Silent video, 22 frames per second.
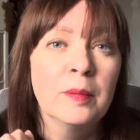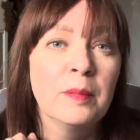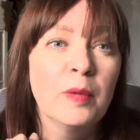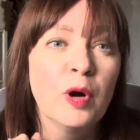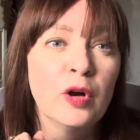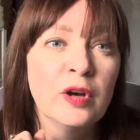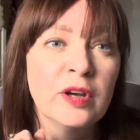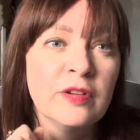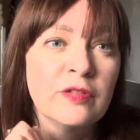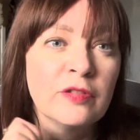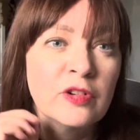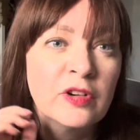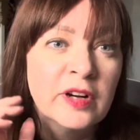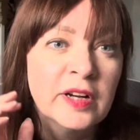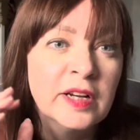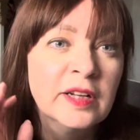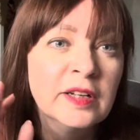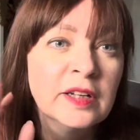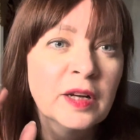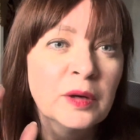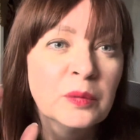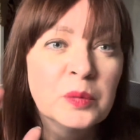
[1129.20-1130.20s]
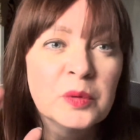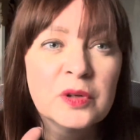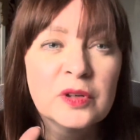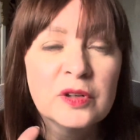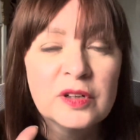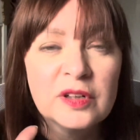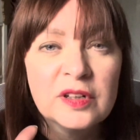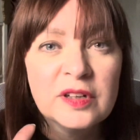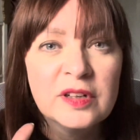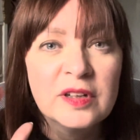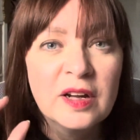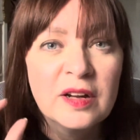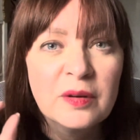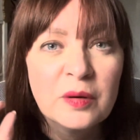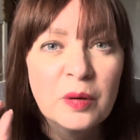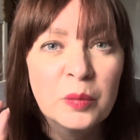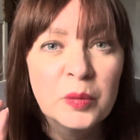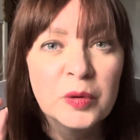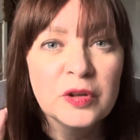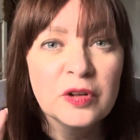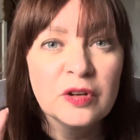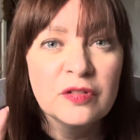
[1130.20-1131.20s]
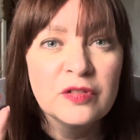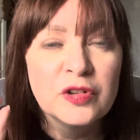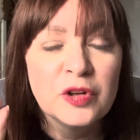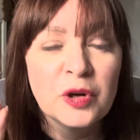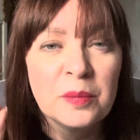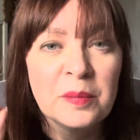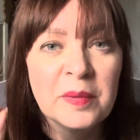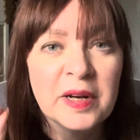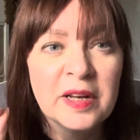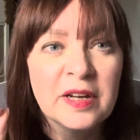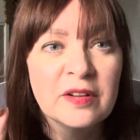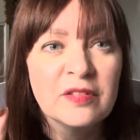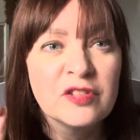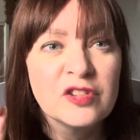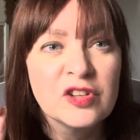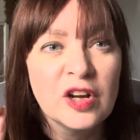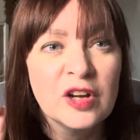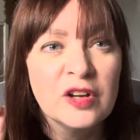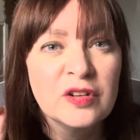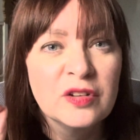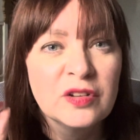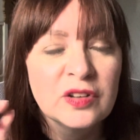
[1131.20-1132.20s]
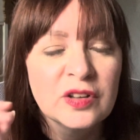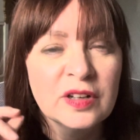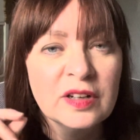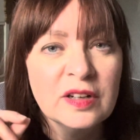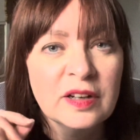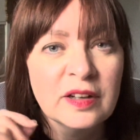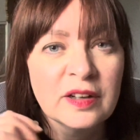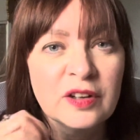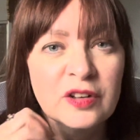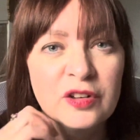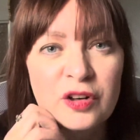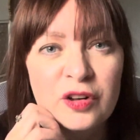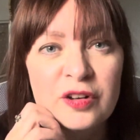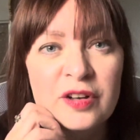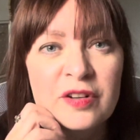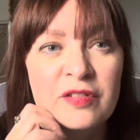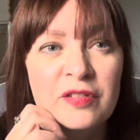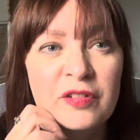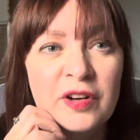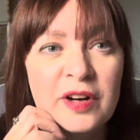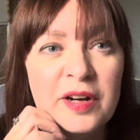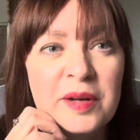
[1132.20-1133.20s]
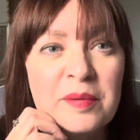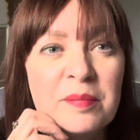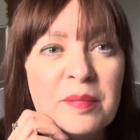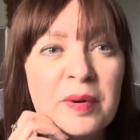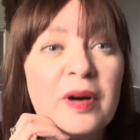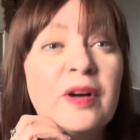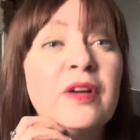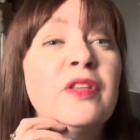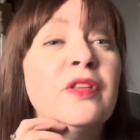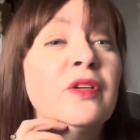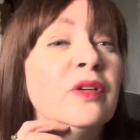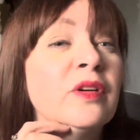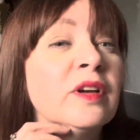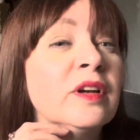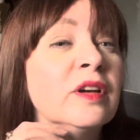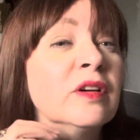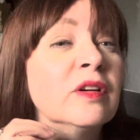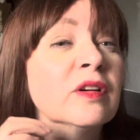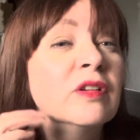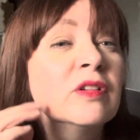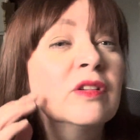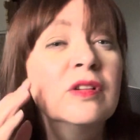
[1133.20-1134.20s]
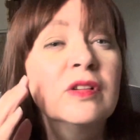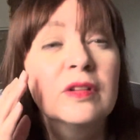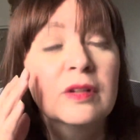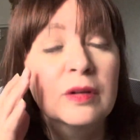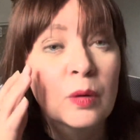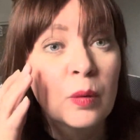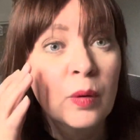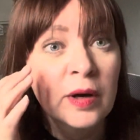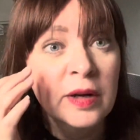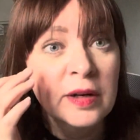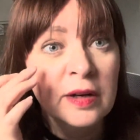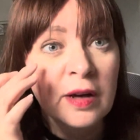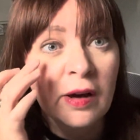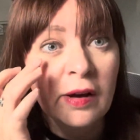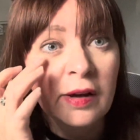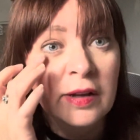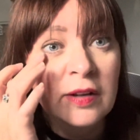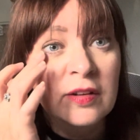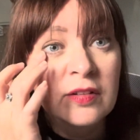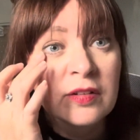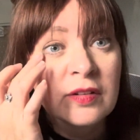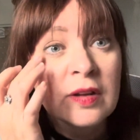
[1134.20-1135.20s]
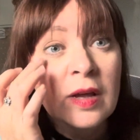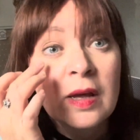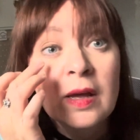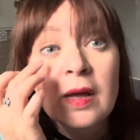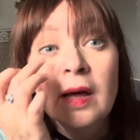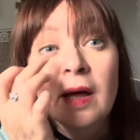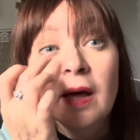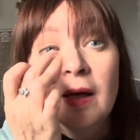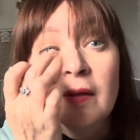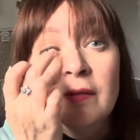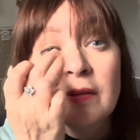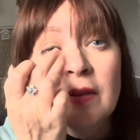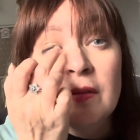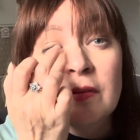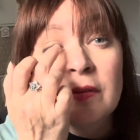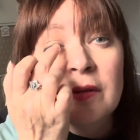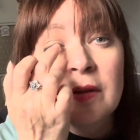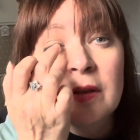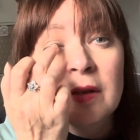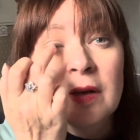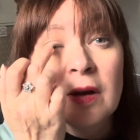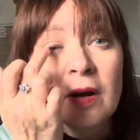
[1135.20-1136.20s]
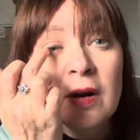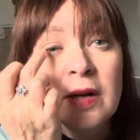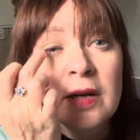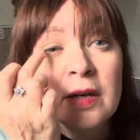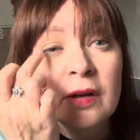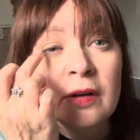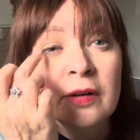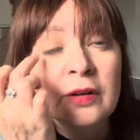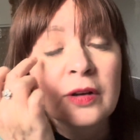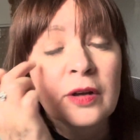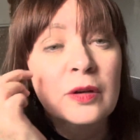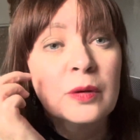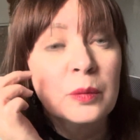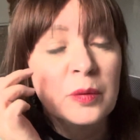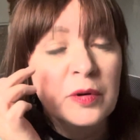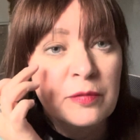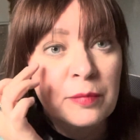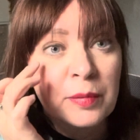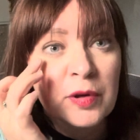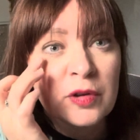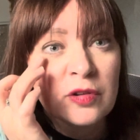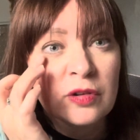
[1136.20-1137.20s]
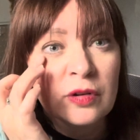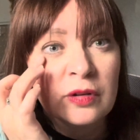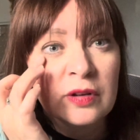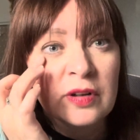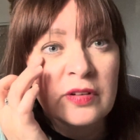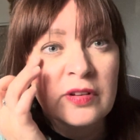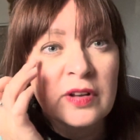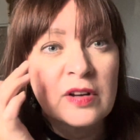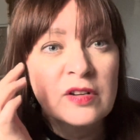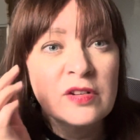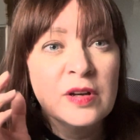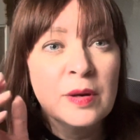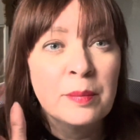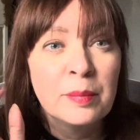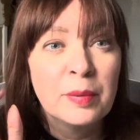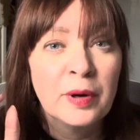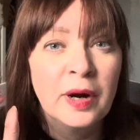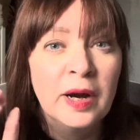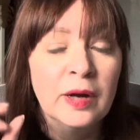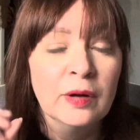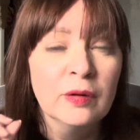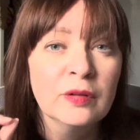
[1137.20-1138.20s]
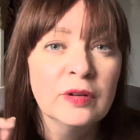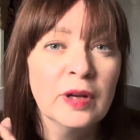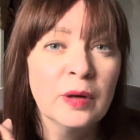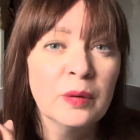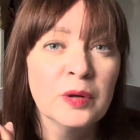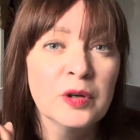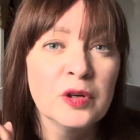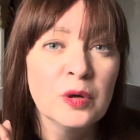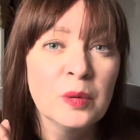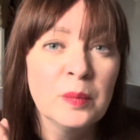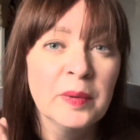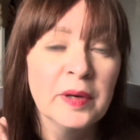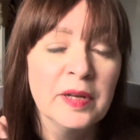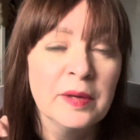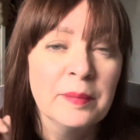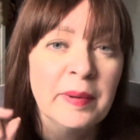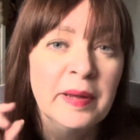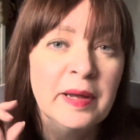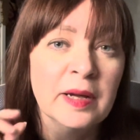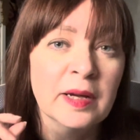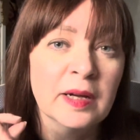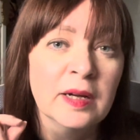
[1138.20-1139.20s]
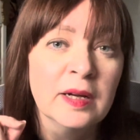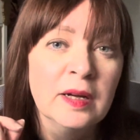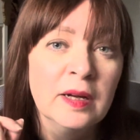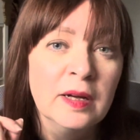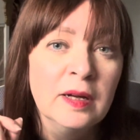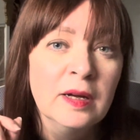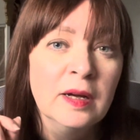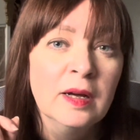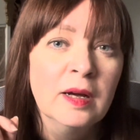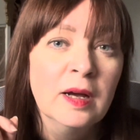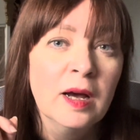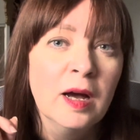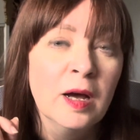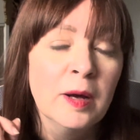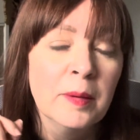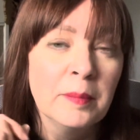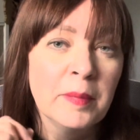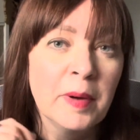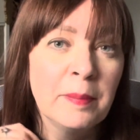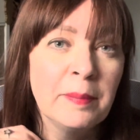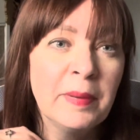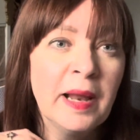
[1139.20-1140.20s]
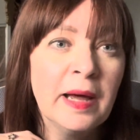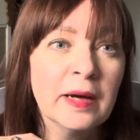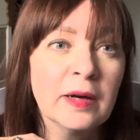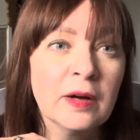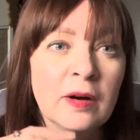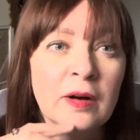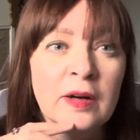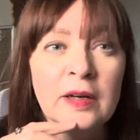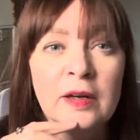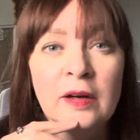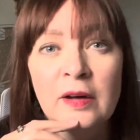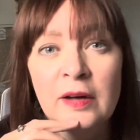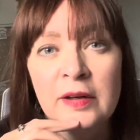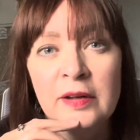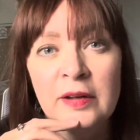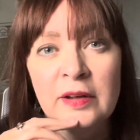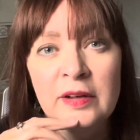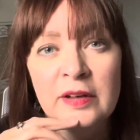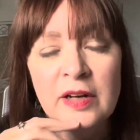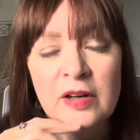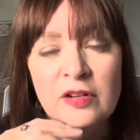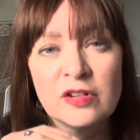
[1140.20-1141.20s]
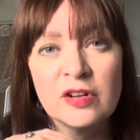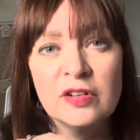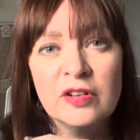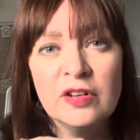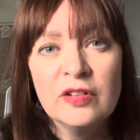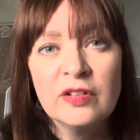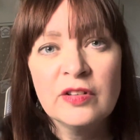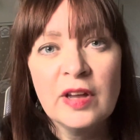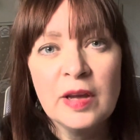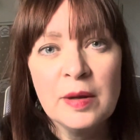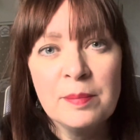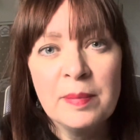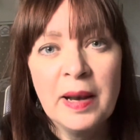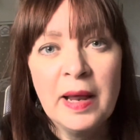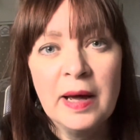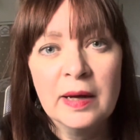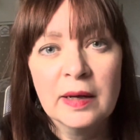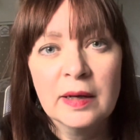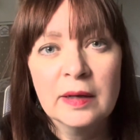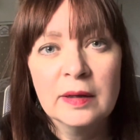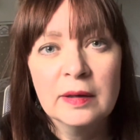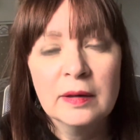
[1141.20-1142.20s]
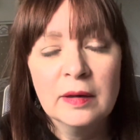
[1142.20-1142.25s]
olive green. I wouldn't have normally have chosen like an olive green, but I thought it looked quite nice. And then the eyeliner that we've put on is actually a brown. Now I normally pick a black eyeliner. Now she did say black